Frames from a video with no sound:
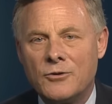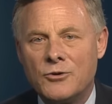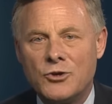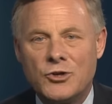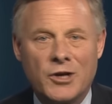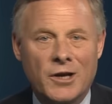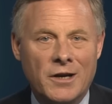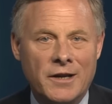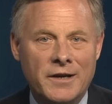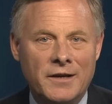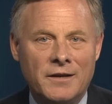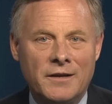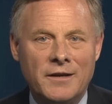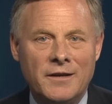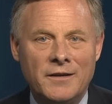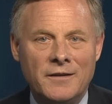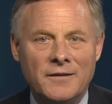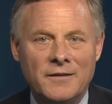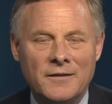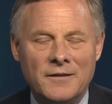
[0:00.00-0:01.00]

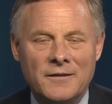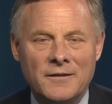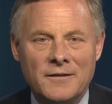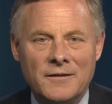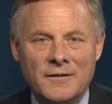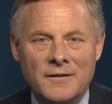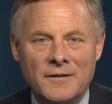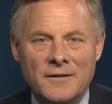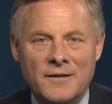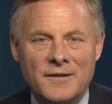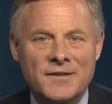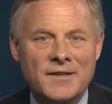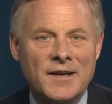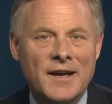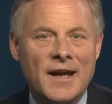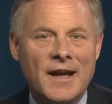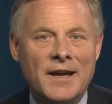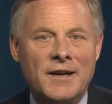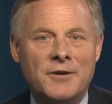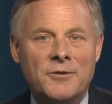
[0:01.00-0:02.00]
Chillingly, the
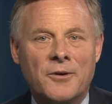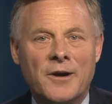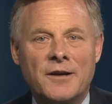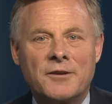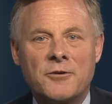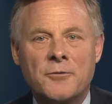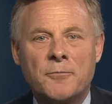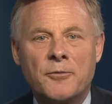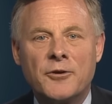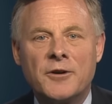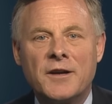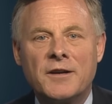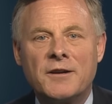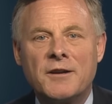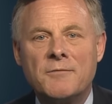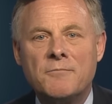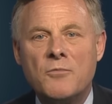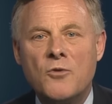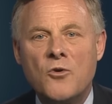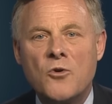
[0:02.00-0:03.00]
C I A director
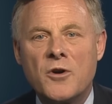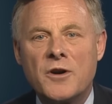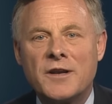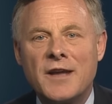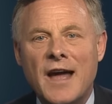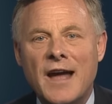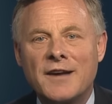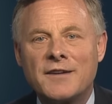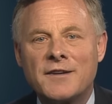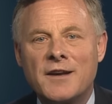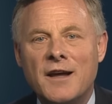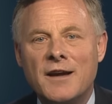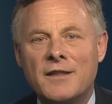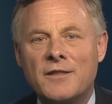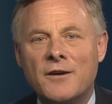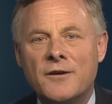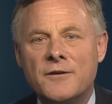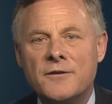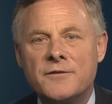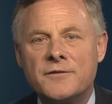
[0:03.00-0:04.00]
predicted more attacks
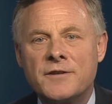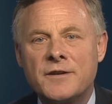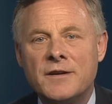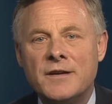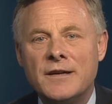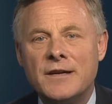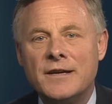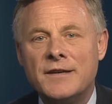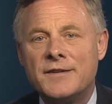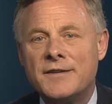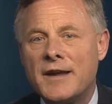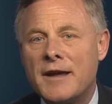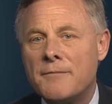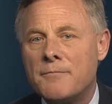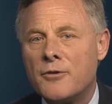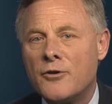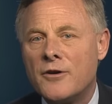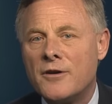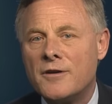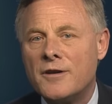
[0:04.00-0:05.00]
like those in
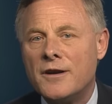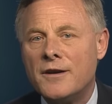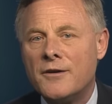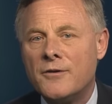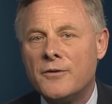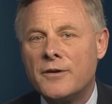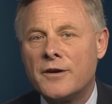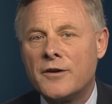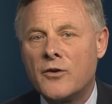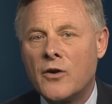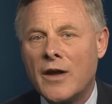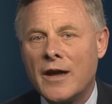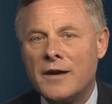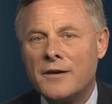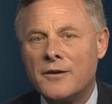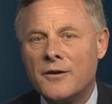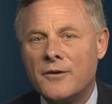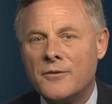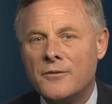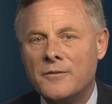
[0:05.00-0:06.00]
San Bernardino and
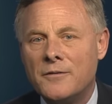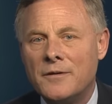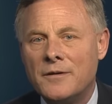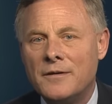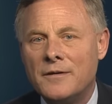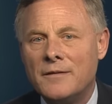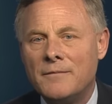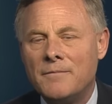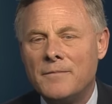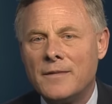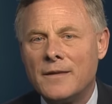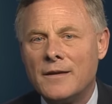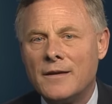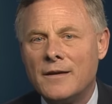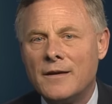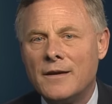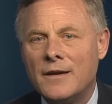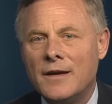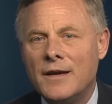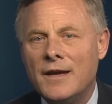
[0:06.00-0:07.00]
Orlando.
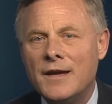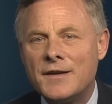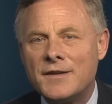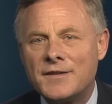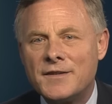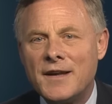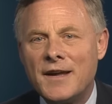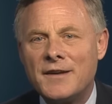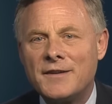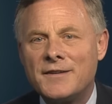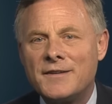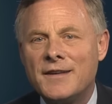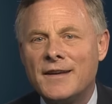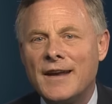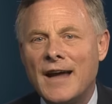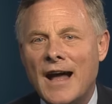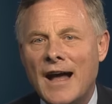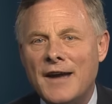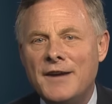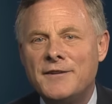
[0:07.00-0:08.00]
He assessed
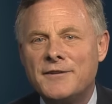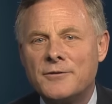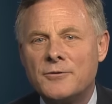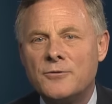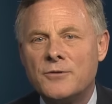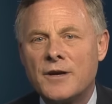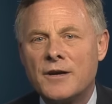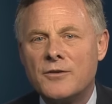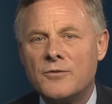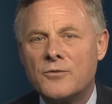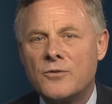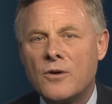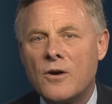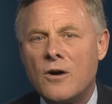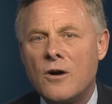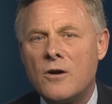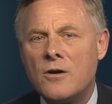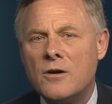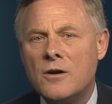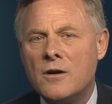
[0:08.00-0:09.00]
that ISIL can
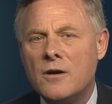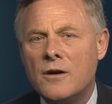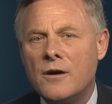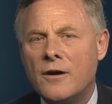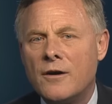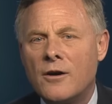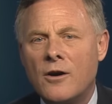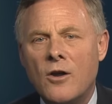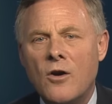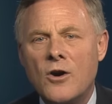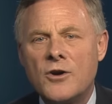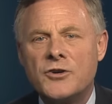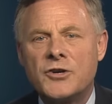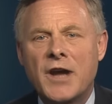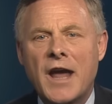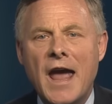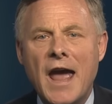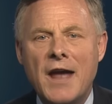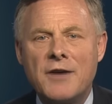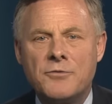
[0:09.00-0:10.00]
draw on a
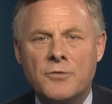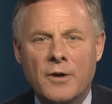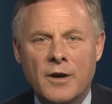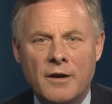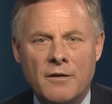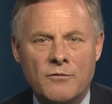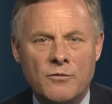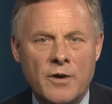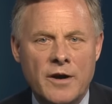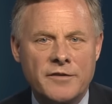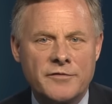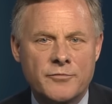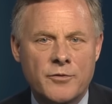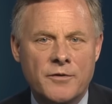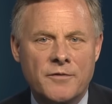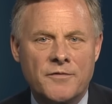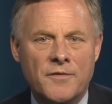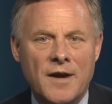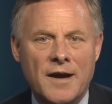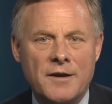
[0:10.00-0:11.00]
large cadre of
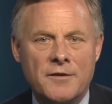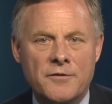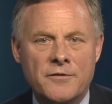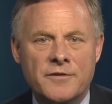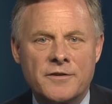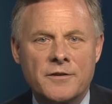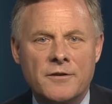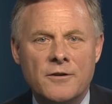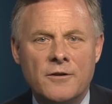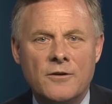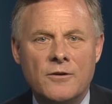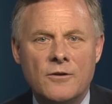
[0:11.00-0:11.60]
Western fighters